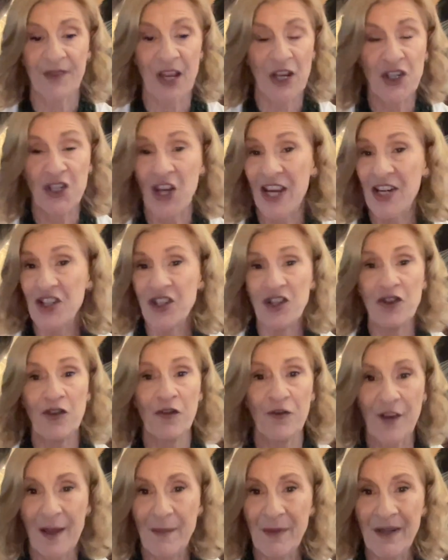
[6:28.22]
change in your
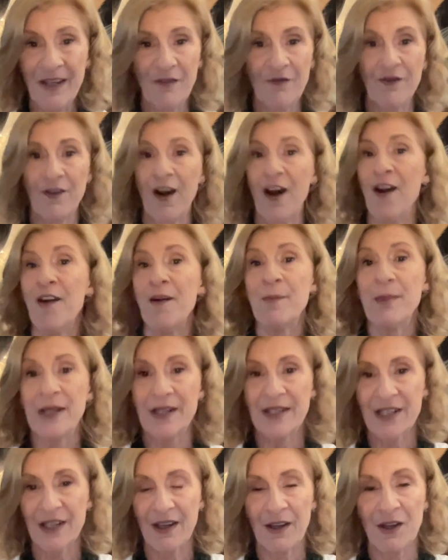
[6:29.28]
family
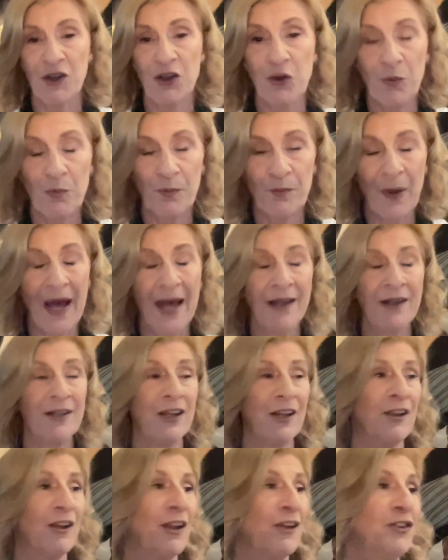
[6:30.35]
environment, a new
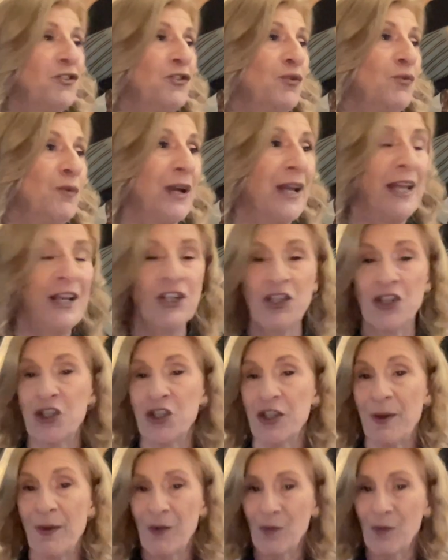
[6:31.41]
partner, a new relationship,